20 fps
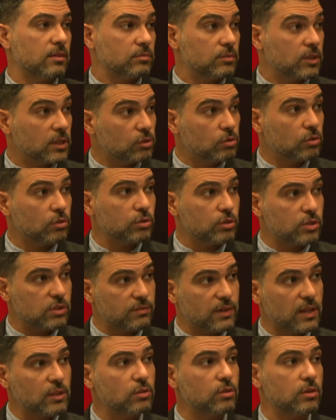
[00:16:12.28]
technology
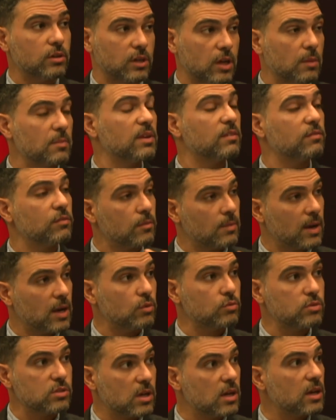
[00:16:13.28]
vendor coming from
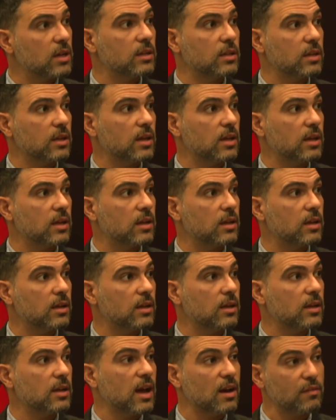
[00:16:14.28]
outside
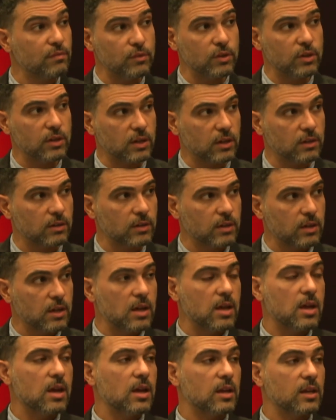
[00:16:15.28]
Africa,
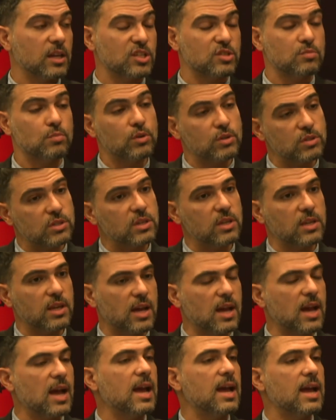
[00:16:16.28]

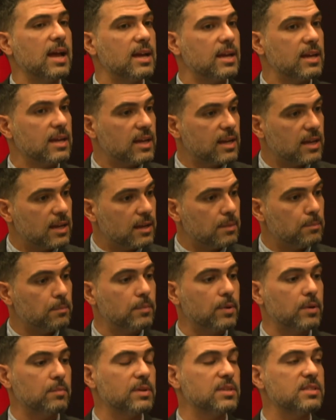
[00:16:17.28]
Kaspersky
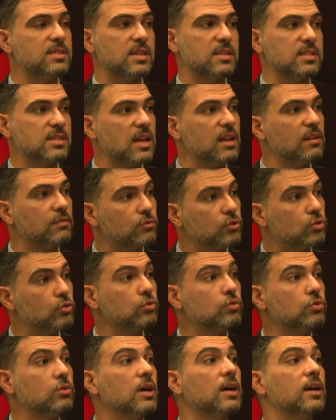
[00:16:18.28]
permits itself
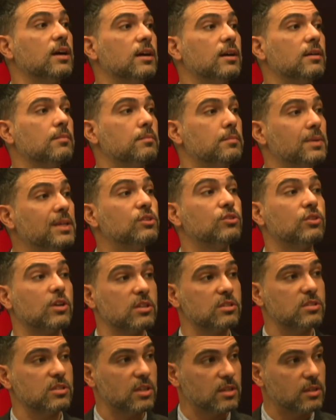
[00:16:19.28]
to be
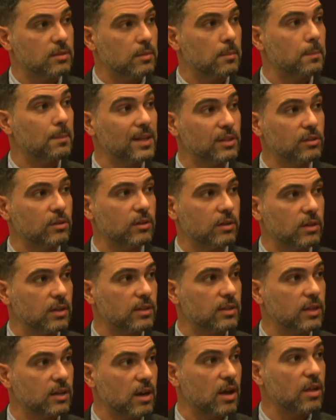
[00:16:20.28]
trusted better
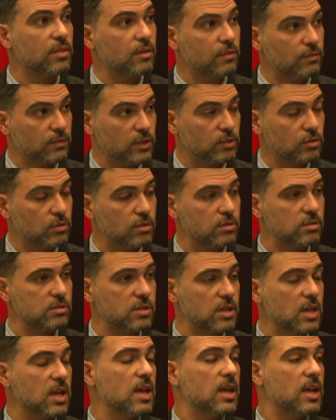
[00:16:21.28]
than other
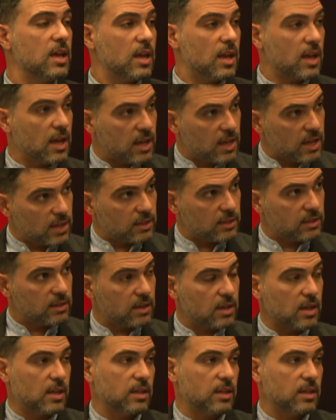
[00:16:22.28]
vendors and